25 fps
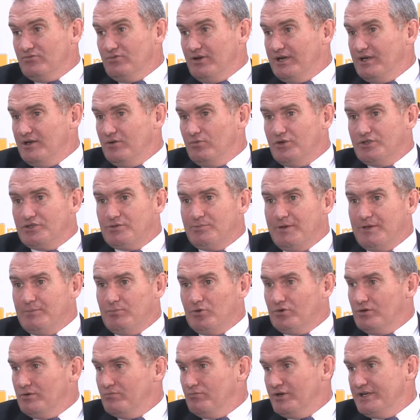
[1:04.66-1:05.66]
The rate at which
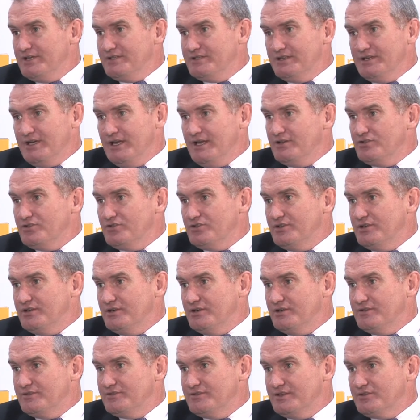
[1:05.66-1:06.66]
people are embracing
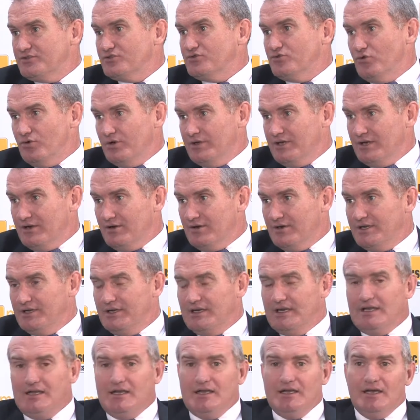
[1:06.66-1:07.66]
HD is extraordinary.
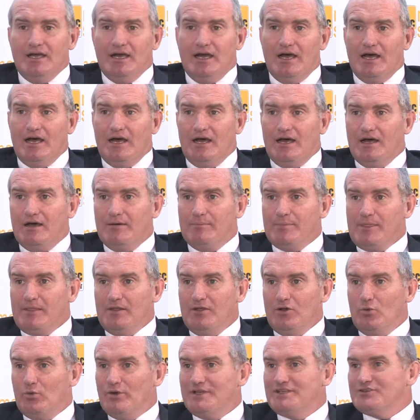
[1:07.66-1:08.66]

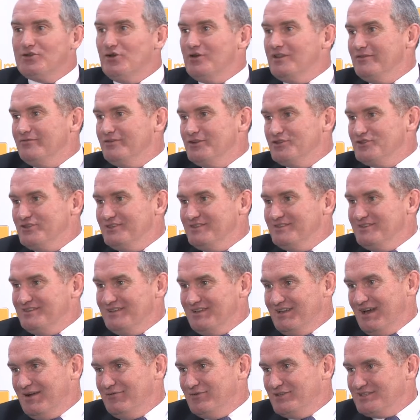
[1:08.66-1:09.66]
We saw the vision
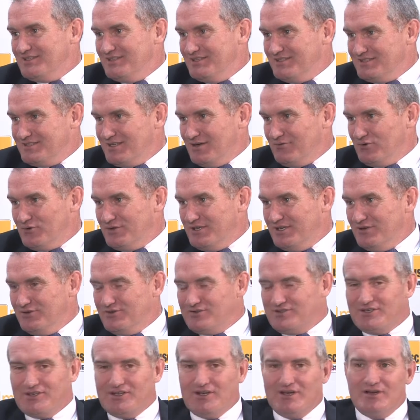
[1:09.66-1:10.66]
obviously several
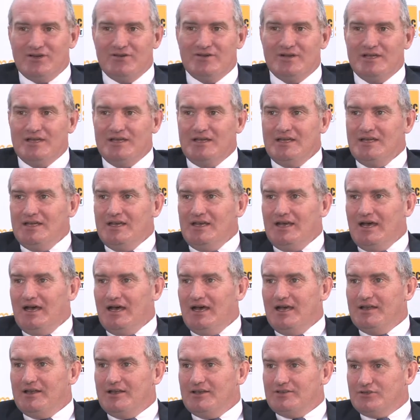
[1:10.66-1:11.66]
years ago,
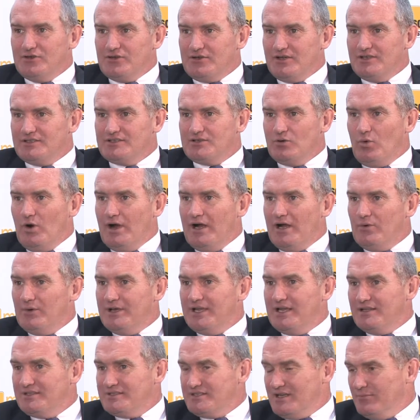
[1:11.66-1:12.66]
and it took us a while.
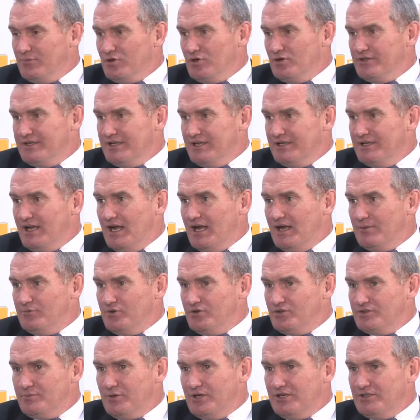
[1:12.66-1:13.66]
We had some early
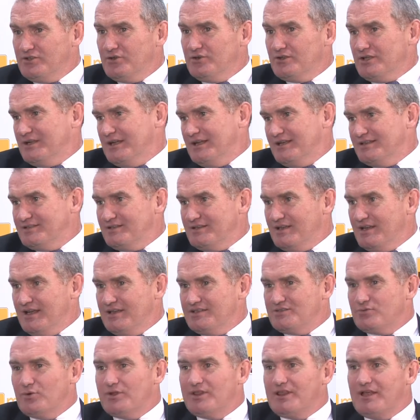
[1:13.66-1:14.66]
adopters, but it took,
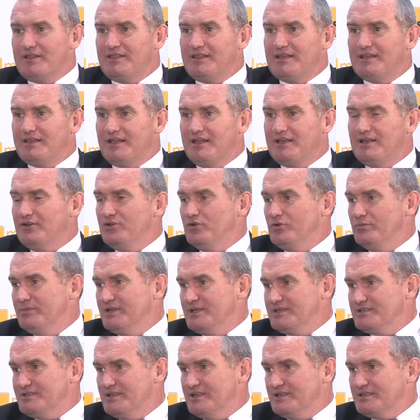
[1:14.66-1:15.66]
as with I think any new
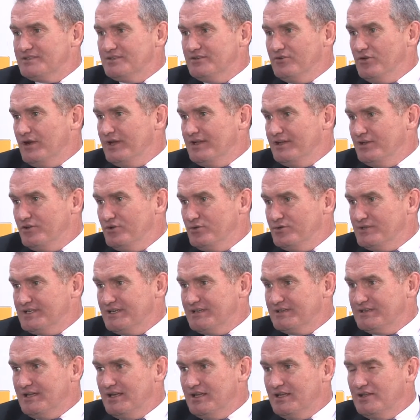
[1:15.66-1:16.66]
business or any new
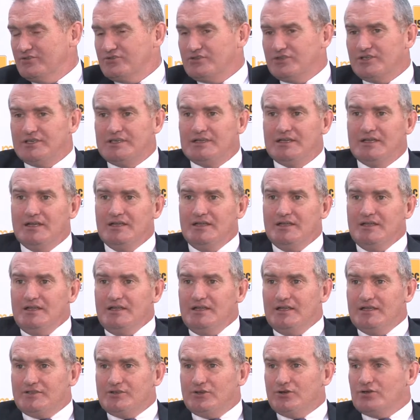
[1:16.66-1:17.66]
technology,
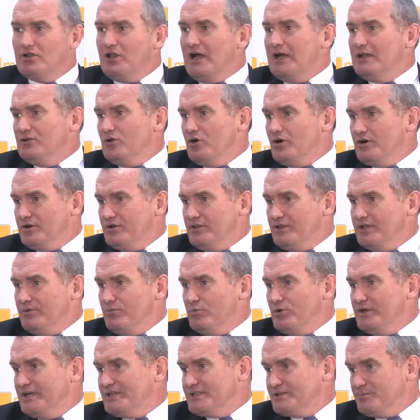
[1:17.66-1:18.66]
it took a lot longer
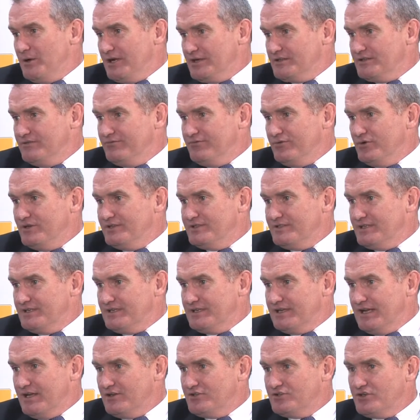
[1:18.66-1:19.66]
than we expected for it to
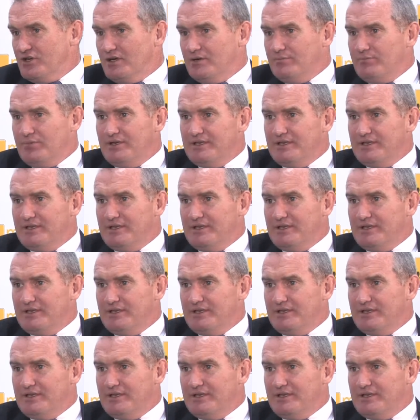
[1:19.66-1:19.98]
catch up.